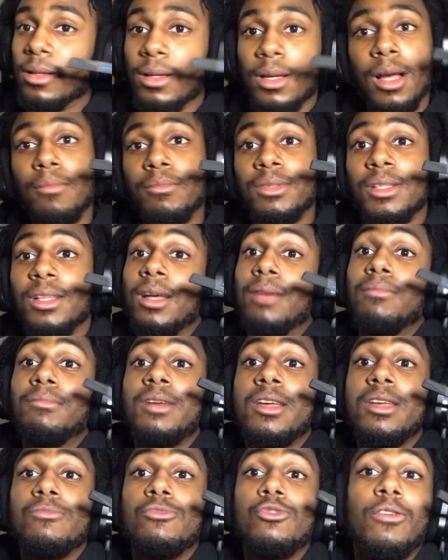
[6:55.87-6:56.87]
I'm
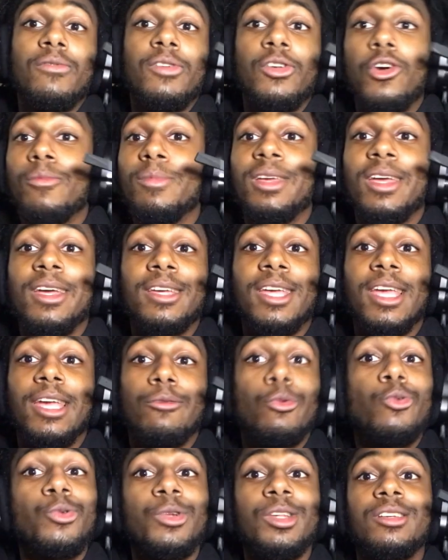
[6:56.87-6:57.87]
not even up. They call me
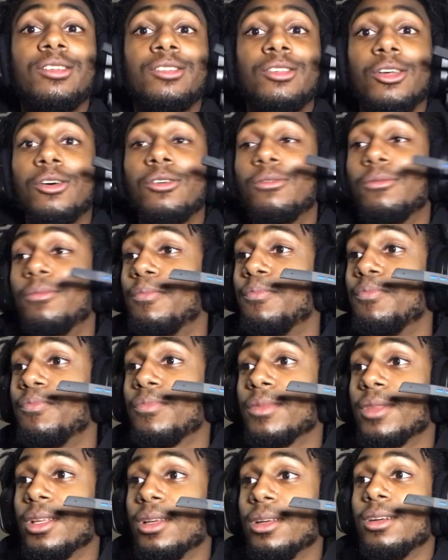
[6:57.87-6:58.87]
NKRUDI, so
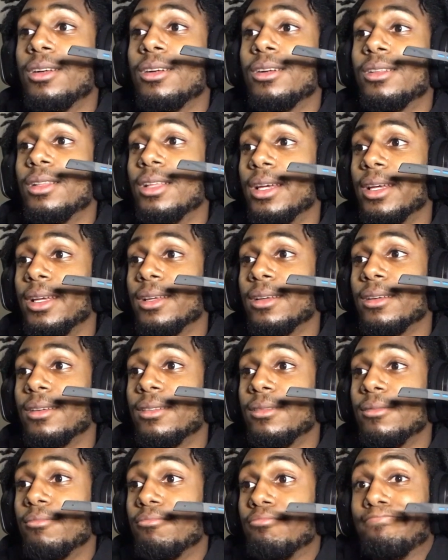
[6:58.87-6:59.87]
like,
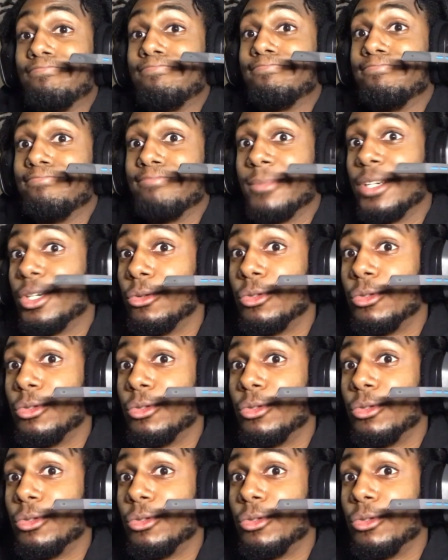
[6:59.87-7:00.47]
I don't